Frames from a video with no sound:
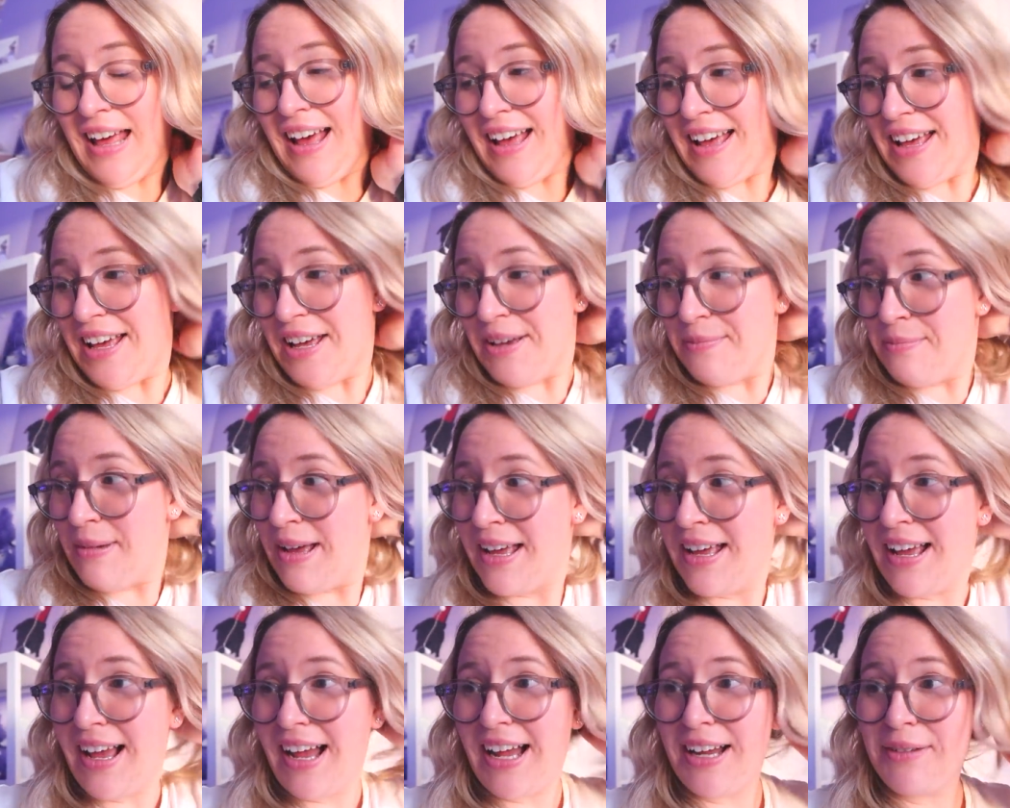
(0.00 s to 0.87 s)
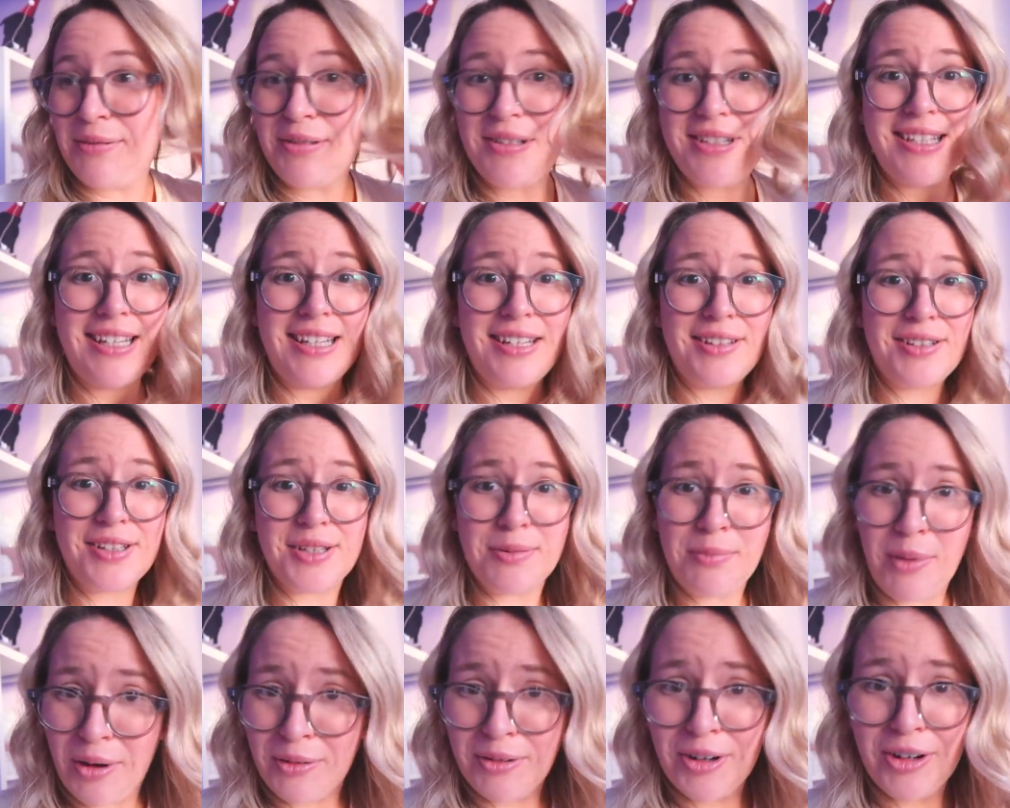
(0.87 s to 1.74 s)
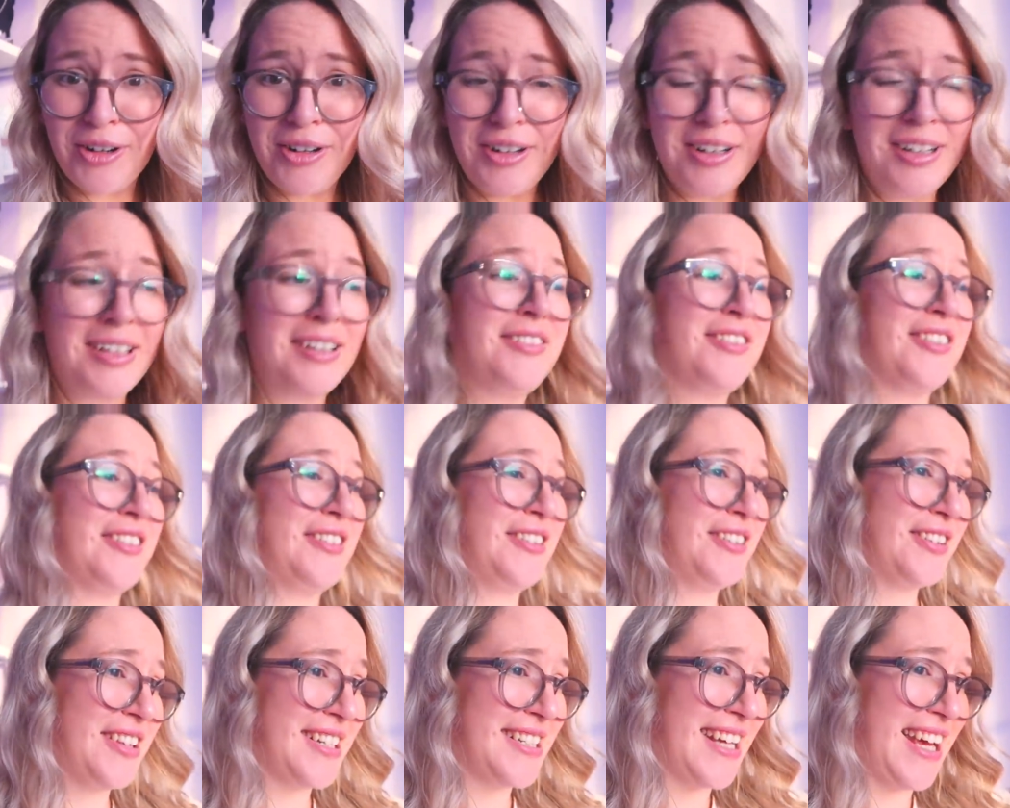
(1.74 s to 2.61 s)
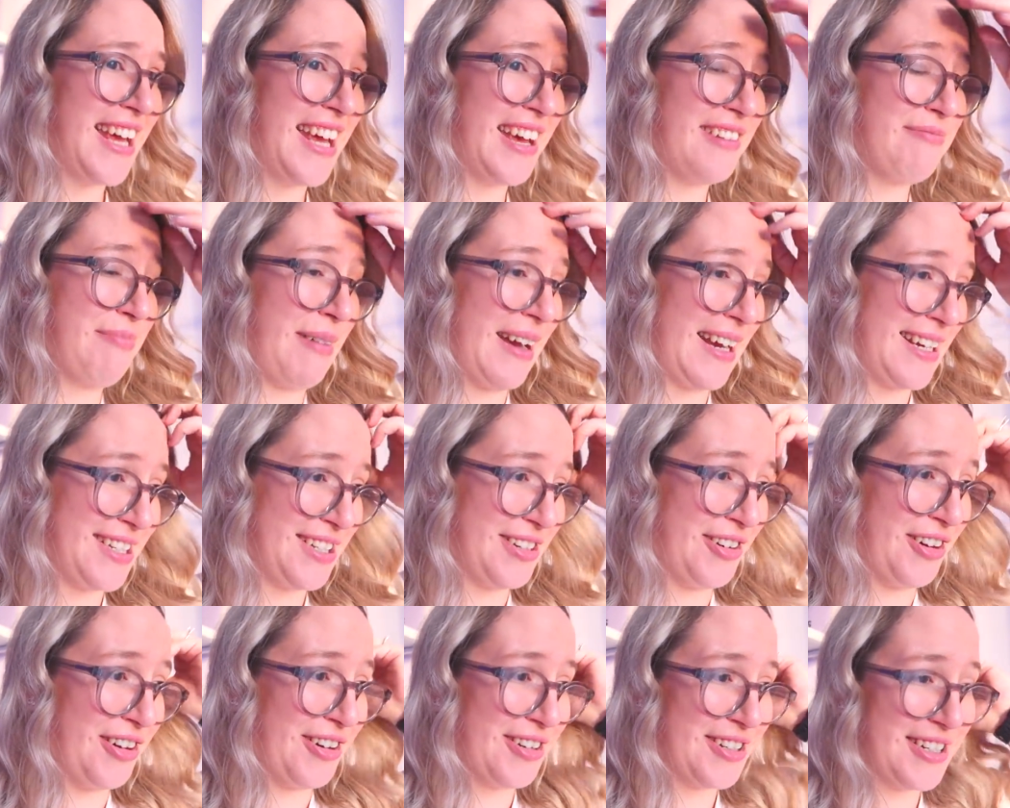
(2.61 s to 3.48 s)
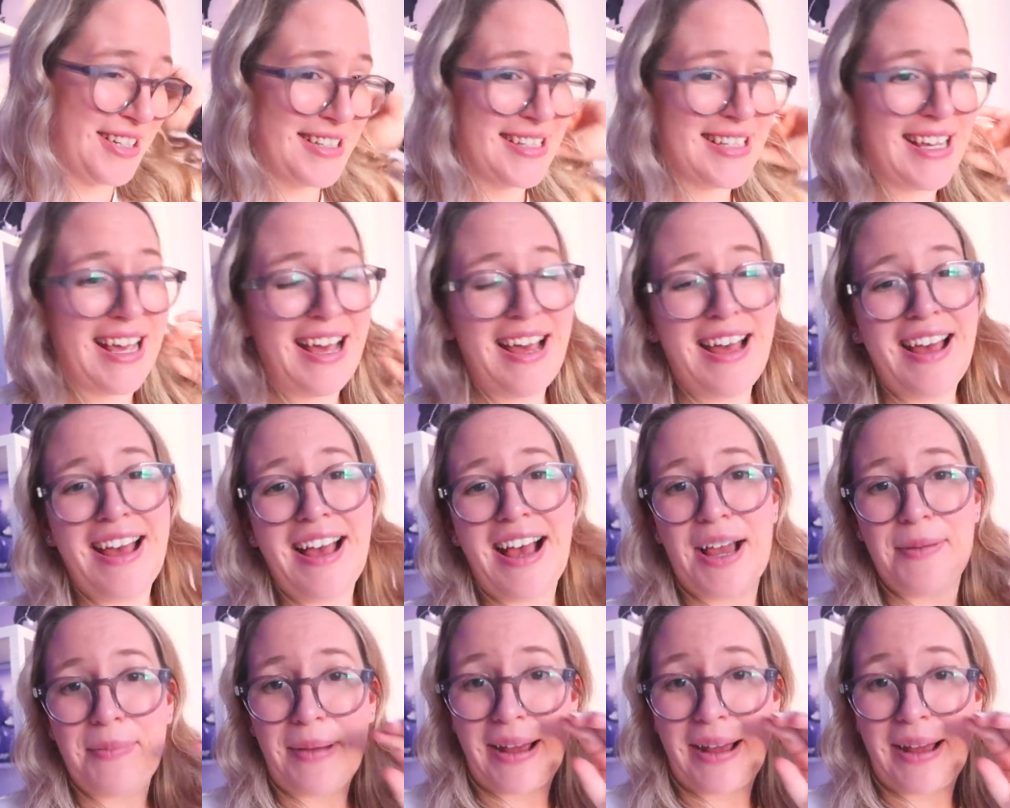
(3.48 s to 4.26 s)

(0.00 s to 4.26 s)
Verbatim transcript: um, I will see you tomorrow for another day of packaging orders. I